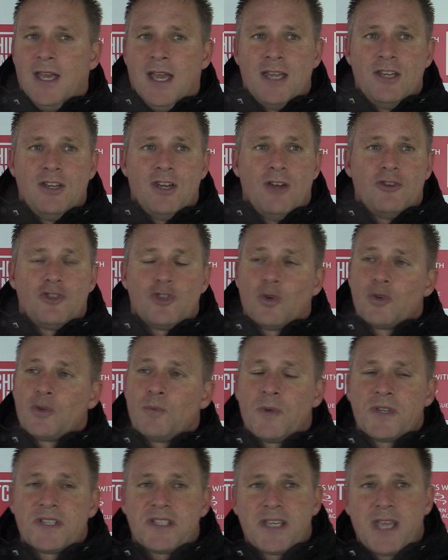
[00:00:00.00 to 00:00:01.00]
And
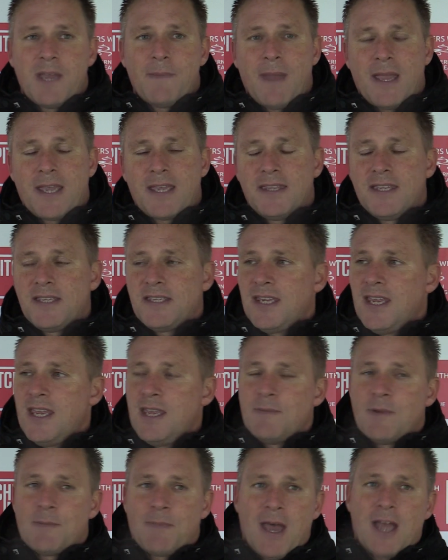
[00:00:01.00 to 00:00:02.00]
Jordan wants to get back in the
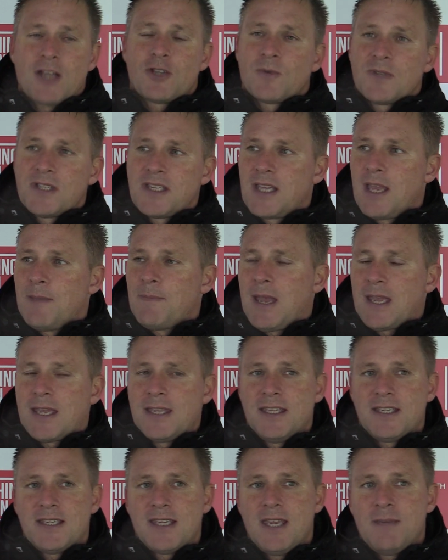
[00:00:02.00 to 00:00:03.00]
team, and Padge wants to get
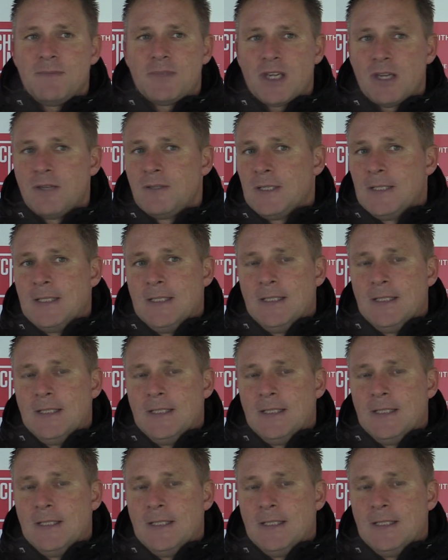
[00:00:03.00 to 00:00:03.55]
back in the team. So